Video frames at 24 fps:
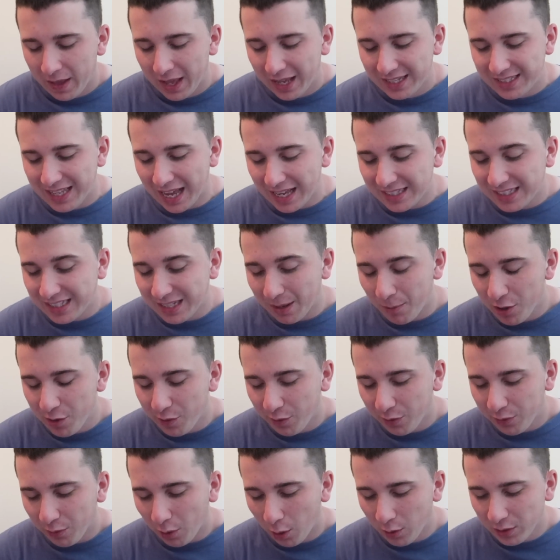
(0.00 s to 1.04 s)
Is that someone
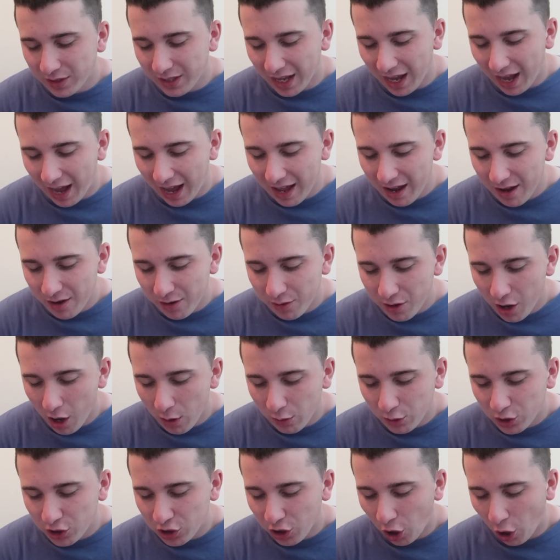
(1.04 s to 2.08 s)
who throws a, I don't
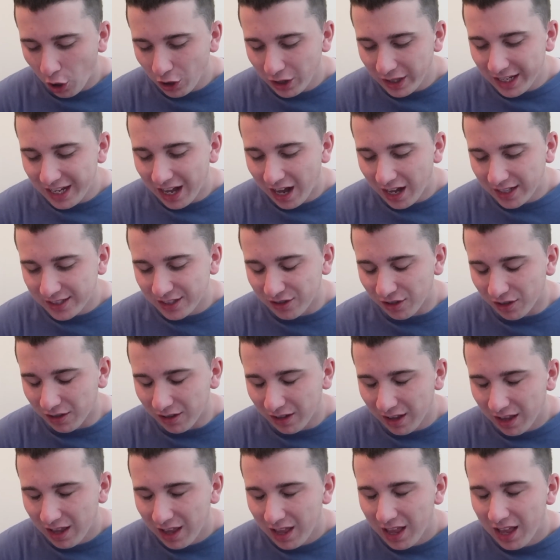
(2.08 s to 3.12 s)
know, Charlie
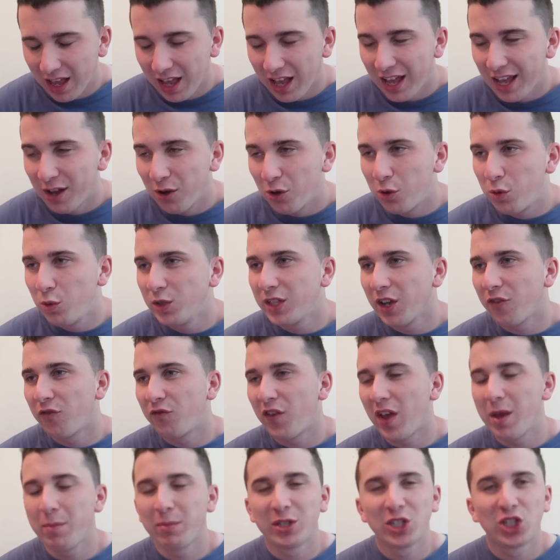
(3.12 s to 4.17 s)
Hustle? Who's a
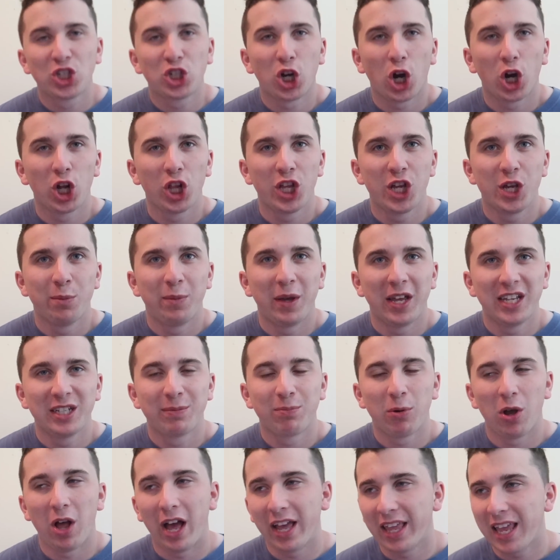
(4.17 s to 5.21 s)
famous Charlie in
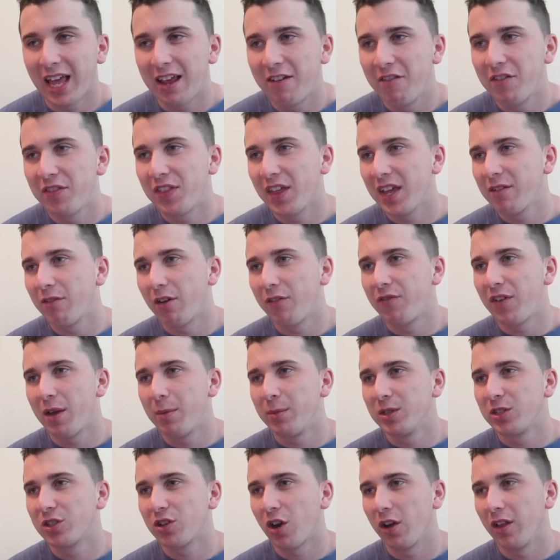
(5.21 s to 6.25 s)
baseball? I can't even think of a
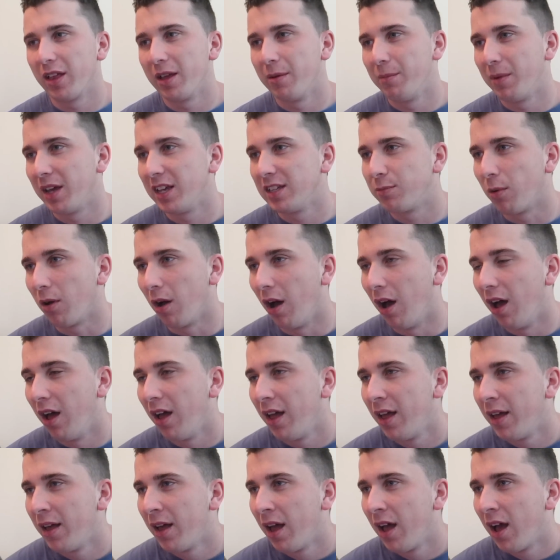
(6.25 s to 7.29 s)
famous Charlie in baseball.
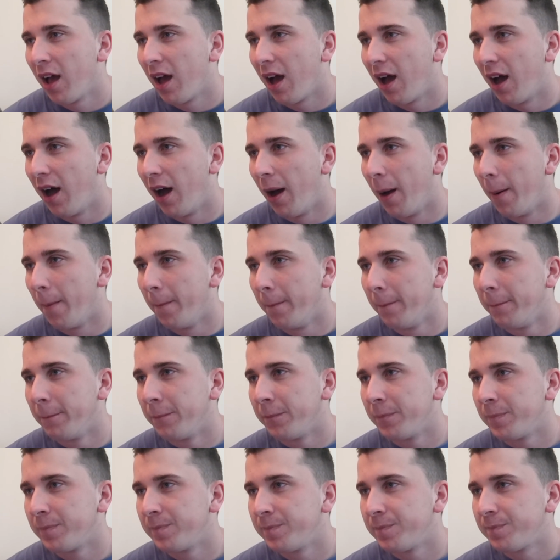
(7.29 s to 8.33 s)
Um,
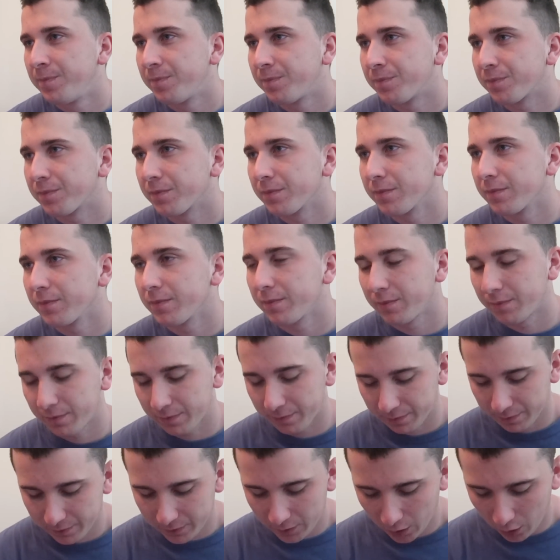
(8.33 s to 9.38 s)

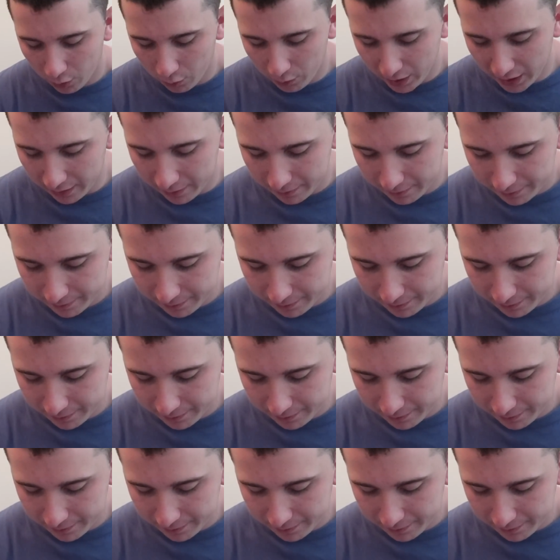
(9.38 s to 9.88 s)
oh wait.